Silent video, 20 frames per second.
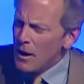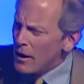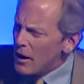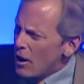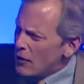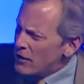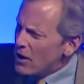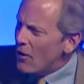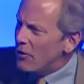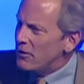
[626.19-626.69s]
Oh
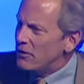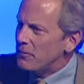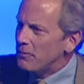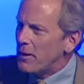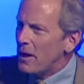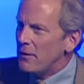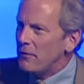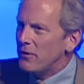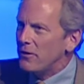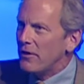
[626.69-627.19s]
no, it
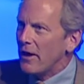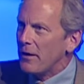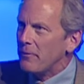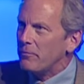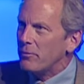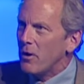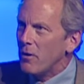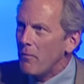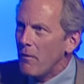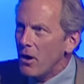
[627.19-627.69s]
was like
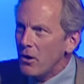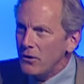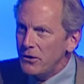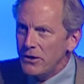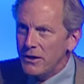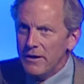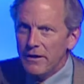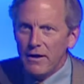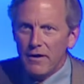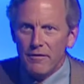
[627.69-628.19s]

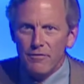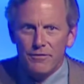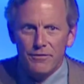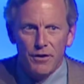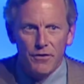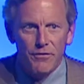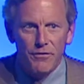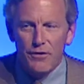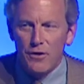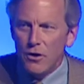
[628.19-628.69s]
promotion of
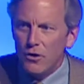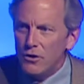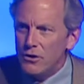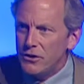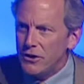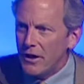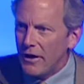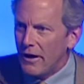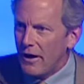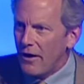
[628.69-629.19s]

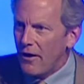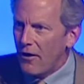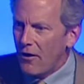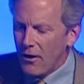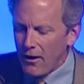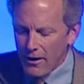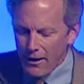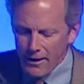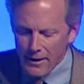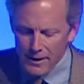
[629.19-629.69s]
diffusion
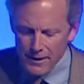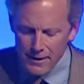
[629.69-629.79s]
or